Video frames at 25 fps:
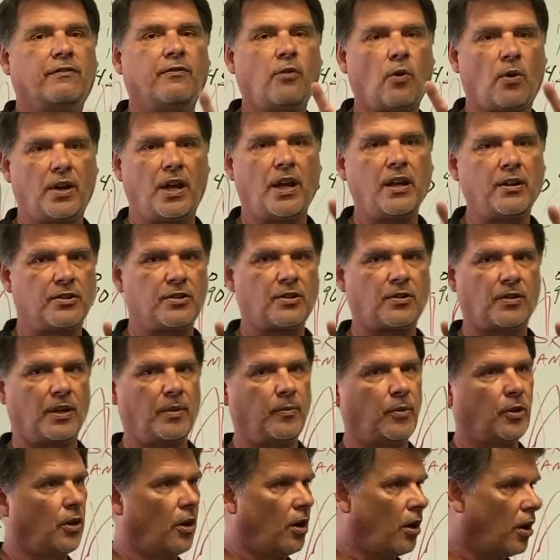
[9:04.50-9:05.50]
Now you've got 4
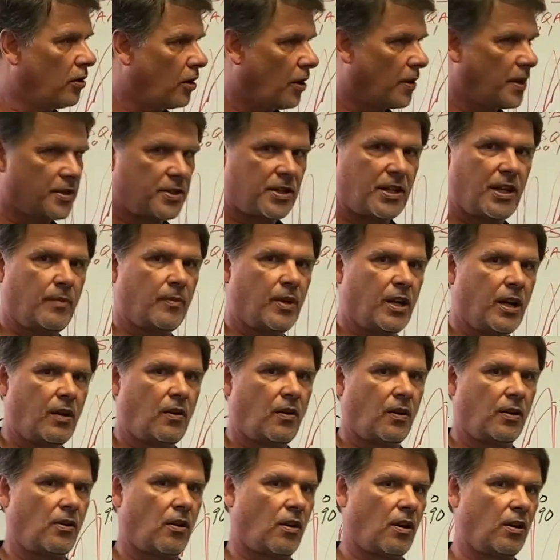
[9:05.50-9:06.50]
data streams, all on the
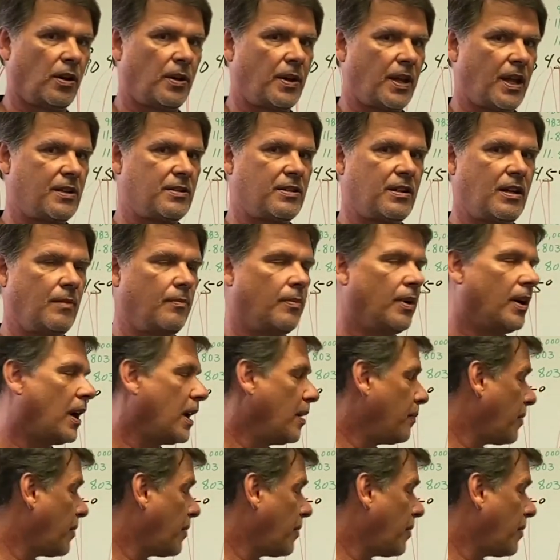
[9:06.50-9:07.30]
same carrier, all on that